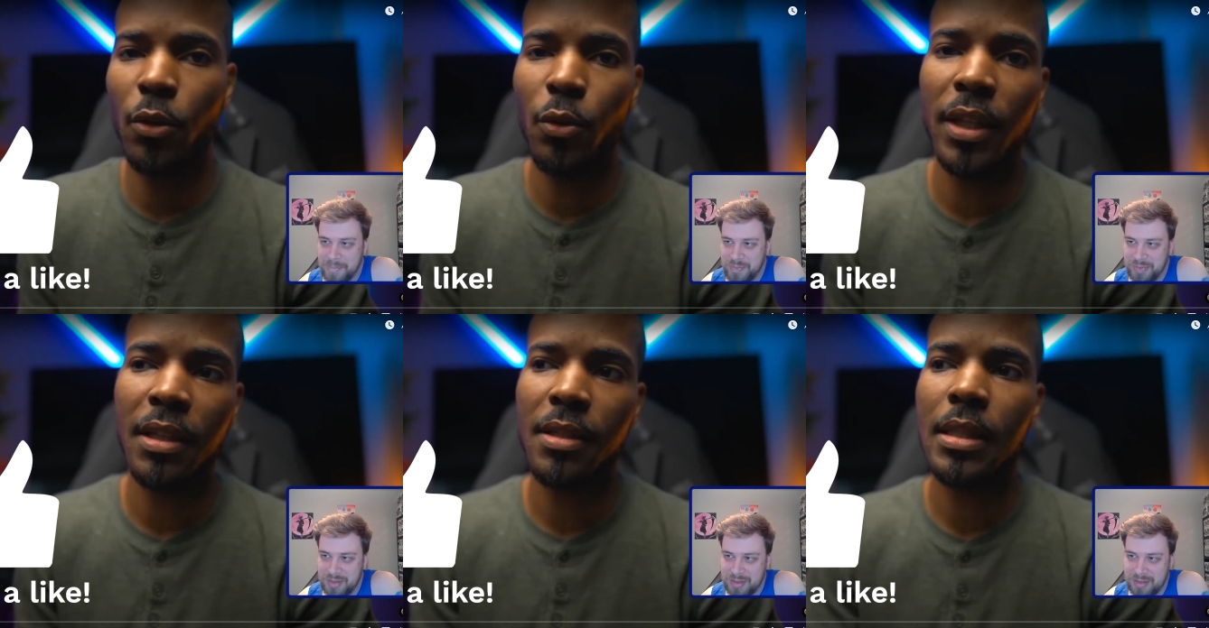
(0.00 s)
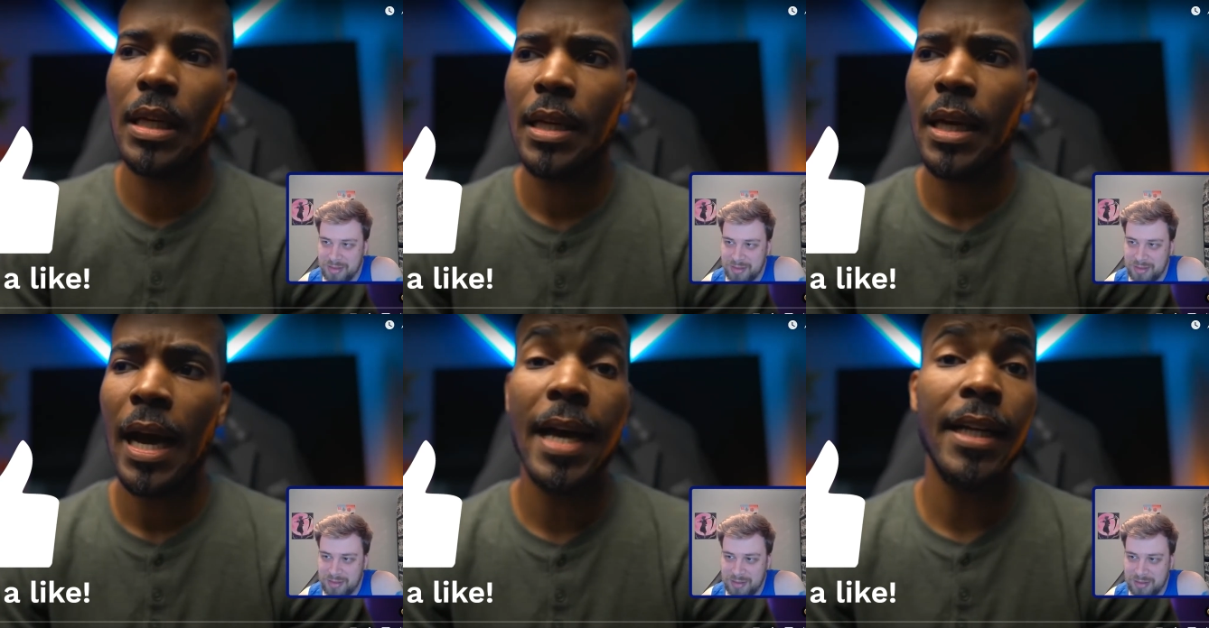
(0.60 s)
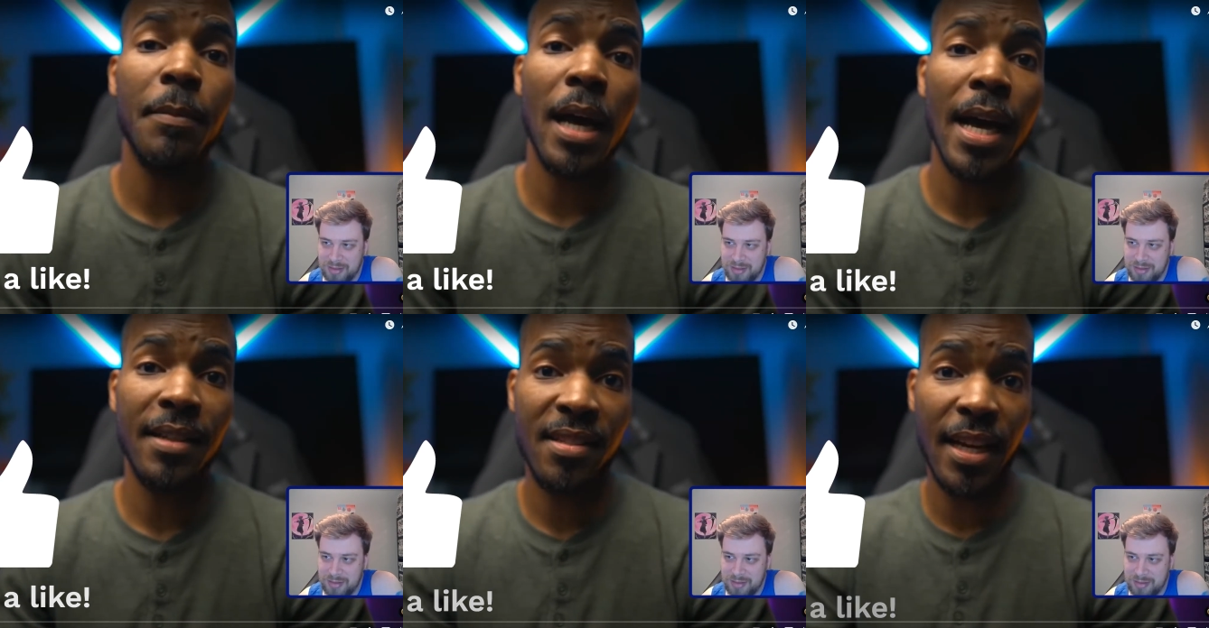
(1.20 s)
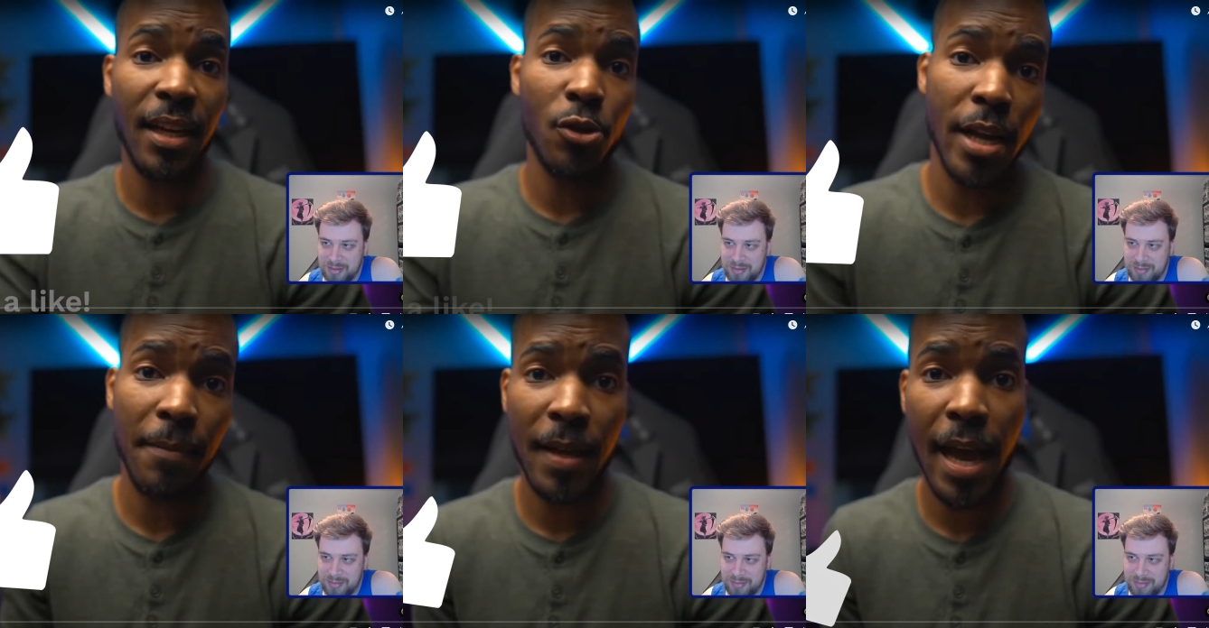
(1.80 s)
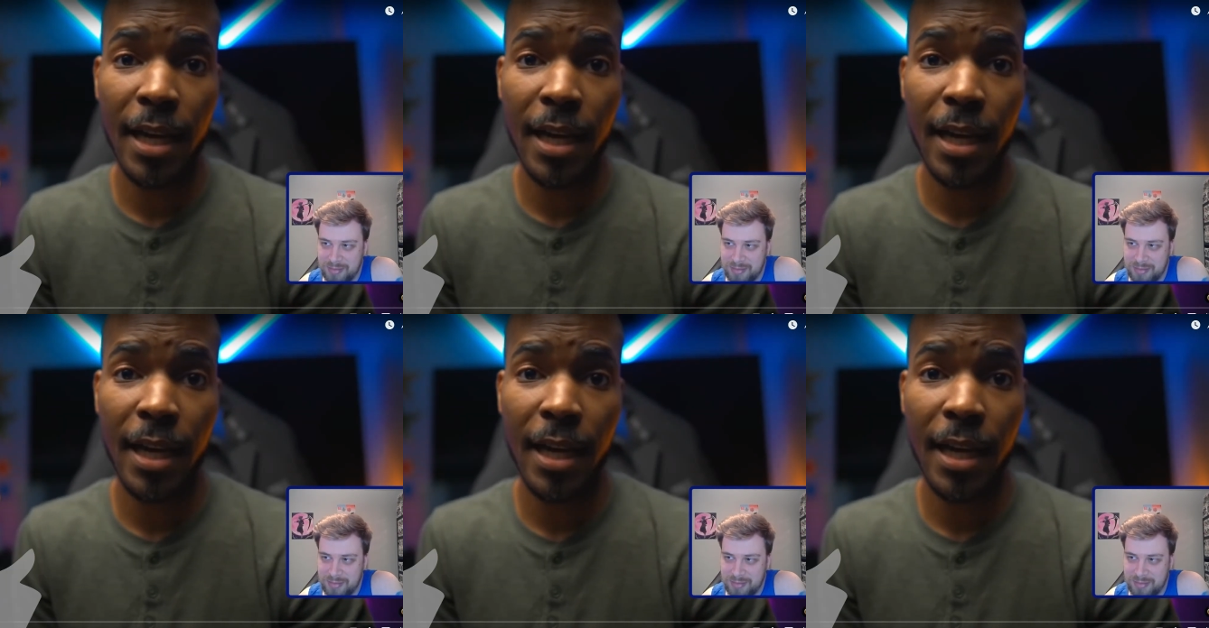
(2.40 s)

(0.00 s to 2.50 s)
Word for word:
Speaker 1: who is hiding behind a stage name, the